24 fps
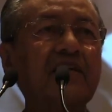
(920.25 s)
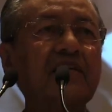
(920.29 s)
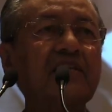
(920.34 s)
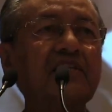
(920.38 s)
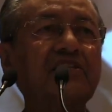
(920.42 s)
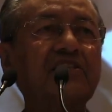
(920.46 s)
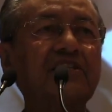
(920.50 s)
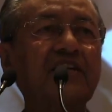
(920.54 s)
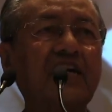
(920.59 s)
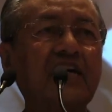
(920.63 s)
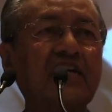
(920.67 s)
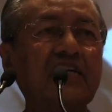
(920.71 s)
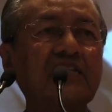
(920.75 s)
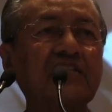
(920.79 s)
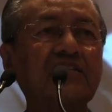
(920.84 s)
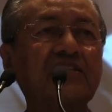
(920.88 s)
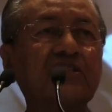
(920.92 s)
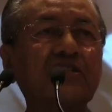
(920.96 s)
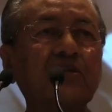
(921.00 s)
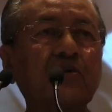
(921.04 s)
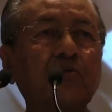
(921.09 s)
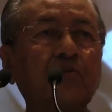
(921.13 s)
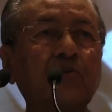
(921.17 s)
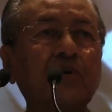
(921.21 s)
For the
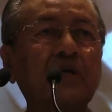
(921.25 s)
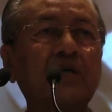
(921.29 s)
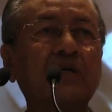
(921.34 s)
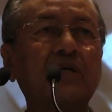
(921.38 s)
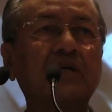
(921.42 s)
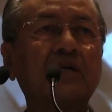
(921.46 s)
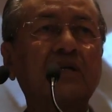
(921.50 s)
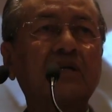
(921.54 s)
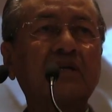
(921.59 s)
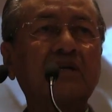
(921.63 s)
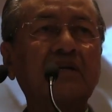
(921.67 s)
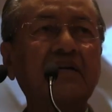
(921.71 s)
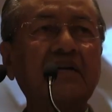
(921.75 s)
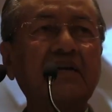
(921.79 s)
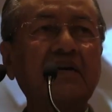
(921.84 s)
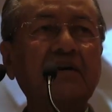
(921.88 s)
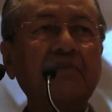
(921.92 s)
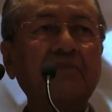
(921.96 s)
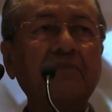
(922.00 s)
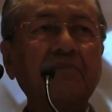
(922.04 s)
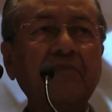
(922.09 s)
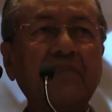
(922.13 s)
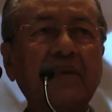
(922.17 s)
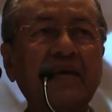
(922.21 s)
event changed the
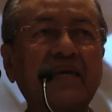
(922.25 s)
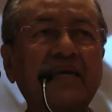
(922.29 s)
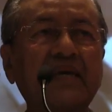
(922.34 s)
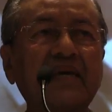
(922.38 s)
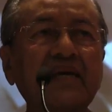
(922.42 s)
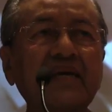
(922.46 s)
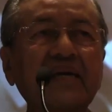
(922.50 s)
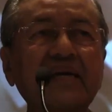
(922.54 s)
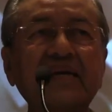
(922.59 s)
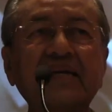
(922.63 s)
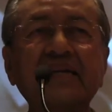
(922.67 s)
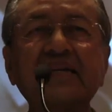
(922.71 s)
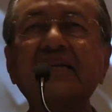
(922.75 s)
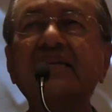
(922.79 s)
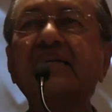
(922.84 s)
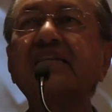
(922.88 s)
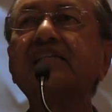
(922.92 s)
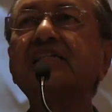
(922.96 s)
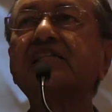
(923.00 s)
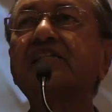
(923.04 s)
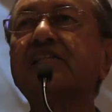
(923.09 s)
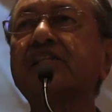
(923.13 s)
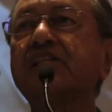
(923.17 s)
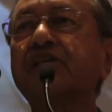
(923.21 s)
world,
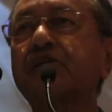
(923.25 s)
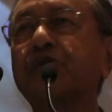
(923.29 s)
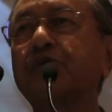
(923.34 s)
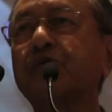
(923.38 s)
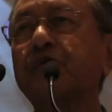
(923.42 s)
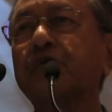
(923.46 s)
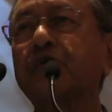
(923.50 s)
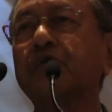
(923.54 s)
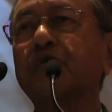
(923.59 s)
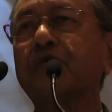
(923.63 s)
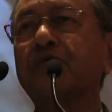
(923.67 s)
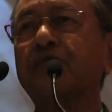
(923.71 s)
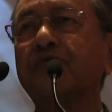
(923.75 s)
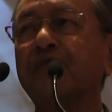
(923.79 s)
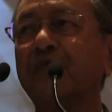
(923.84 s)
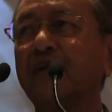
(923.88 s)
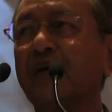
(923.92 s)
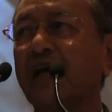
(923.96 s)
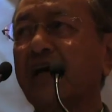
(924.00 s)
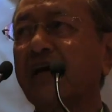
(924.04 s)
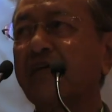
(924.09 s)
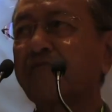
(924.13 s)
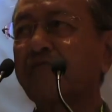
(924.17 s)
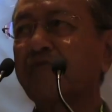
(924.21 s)
making it
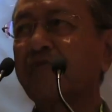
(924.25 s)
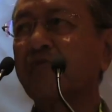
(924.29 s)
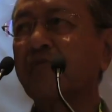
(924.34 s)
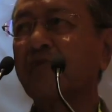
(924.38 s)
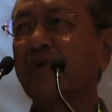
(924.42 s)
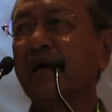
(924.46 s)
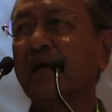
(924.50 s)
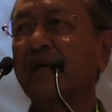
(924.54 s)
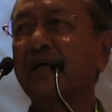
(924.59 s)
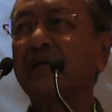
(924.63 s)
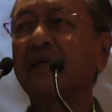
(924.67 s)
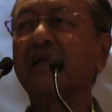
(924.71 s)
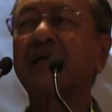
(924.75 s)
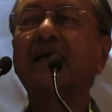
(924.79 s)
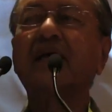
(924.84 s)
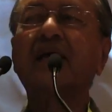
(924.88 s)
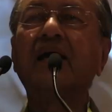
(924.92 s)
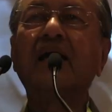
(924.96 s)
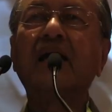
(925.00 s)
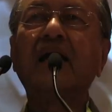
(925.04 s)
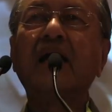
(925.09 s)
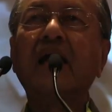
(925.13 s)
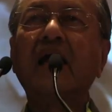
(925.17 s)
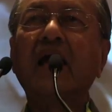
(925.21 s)
insecure for
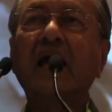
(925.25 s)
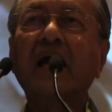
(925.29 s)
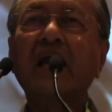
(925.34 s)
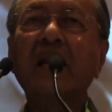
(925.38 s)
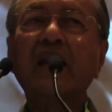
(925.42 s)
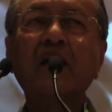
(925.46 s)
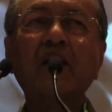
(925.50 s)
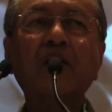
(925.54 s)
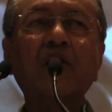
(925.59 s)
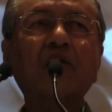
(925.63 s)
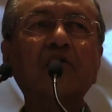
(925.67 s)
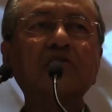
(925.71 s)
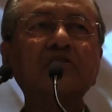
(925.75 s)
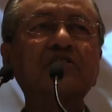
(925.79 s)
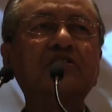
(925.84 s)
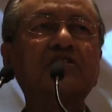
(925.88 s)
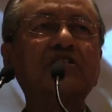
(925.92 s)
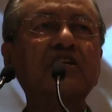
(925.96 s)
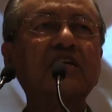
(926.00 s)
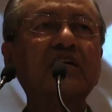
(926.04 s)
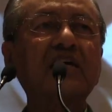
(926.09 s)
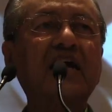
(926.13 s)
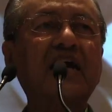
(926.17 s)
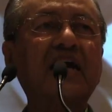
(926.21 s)
everyone
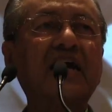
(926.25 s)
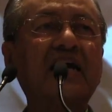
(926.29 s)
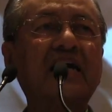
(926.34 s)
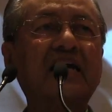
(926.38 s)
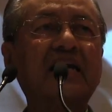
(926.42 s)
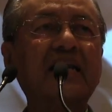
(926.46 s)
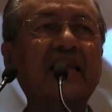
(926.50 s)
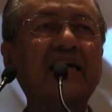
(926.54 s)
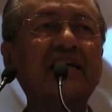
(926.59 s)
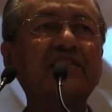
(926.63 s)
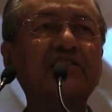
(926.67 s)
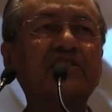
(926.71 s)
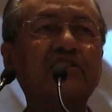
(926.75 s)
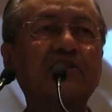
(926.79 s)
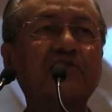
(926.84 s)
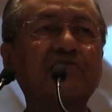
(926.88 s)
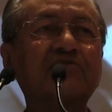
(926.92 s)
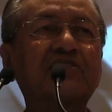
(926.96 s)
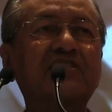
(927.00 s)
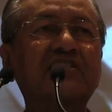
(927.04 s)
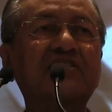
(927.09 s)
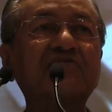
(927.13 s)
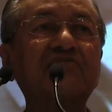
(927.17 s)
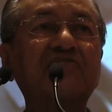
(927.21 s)
and
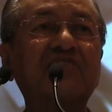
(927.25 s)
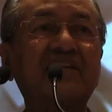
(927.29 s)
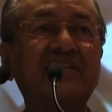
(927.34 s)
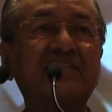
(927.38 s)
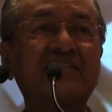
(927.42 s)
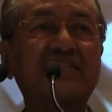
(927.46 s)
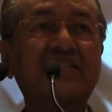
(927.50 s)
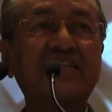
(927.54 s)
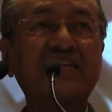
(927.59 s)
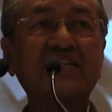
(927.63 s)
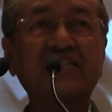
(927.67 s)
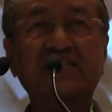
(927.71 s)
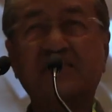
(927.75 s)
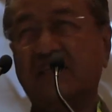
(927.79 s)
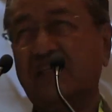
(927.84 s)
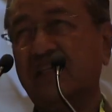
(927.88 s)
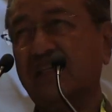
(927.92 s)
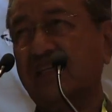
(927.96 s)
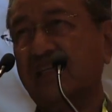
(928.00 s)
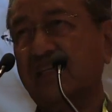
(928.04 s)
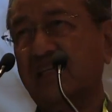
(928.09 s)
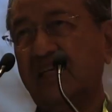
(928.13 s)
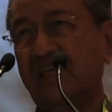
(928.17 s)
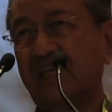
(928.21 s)
launching a clash of
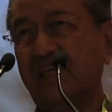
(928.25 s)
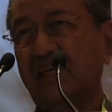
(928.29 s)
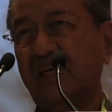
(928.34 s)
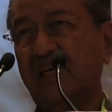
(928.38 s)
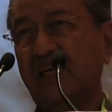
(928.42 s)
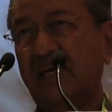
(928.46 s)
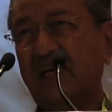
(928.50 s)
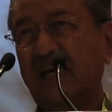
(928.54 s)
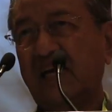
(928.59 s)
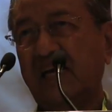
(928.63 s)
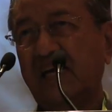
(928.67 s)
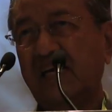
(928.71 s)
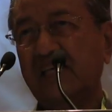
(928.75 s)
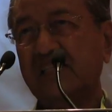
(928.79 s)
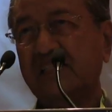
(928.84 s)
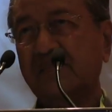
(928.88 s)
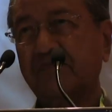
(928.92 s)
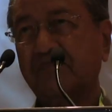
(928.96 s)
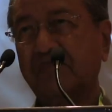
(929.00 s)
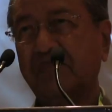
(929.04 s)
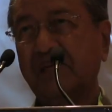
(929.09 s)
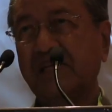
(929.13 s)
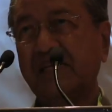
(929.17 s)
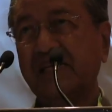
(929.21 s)
civilization
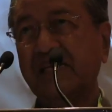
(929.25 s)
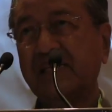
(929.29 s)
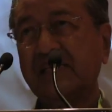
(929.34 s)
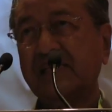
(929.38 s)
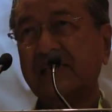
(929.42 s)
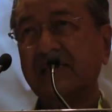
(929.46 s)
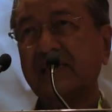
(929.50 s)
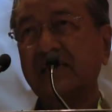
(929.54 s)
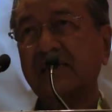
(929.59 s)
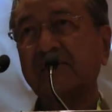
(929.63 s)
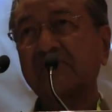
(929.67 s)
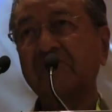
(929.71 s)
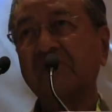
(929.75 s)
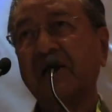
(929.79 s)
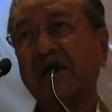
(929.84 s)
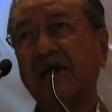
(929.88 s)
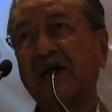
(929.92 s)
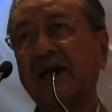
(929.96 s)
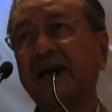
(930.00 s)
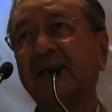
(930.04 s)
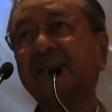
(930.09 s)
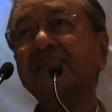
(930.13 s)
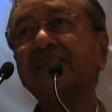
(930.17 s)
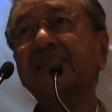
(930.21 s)
as
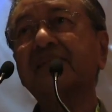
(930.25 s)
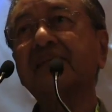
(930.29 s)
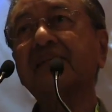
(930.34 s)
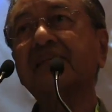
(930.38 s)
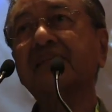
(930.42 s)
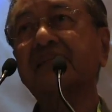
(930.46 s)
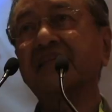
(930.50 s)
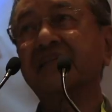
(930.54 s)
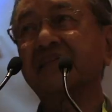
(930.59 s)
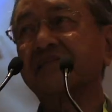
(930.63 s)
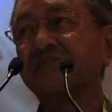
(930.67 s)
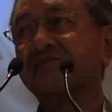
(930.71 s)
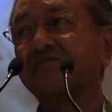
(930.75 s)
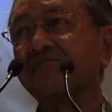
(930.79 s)
predicted by